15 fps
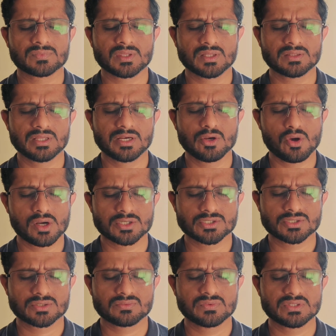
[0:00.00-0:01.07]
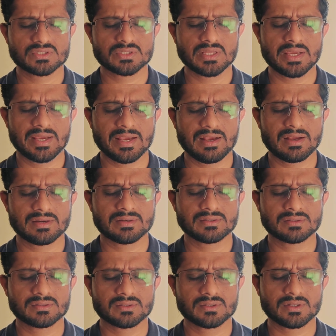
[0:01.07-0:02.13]
in the loss which they had
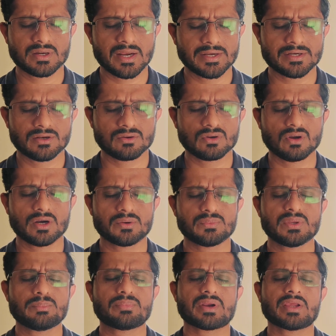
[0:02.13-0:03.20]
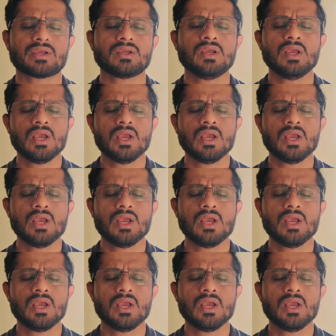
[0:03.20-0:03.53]
right now, God, we pray.